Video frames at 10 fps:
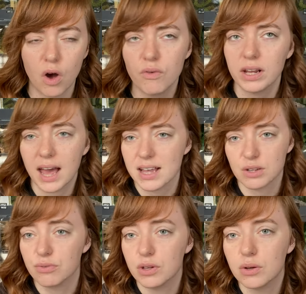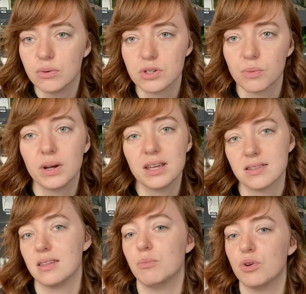already has a few so when he
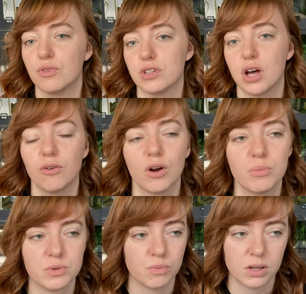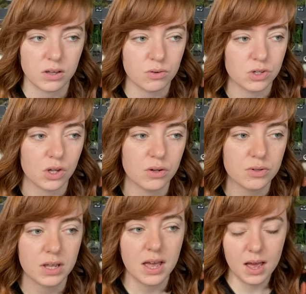is in the mood for tug ropes we use those